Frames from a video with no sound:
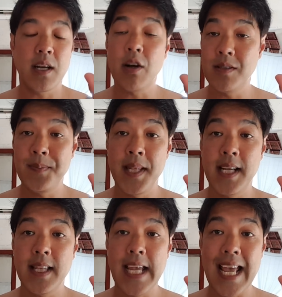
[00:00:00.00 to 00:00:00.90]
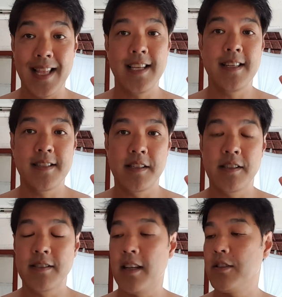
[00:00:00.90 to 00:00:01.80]
a cosmetically elegant
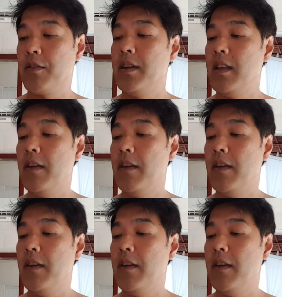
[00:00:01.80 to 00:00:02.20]
sunscreen,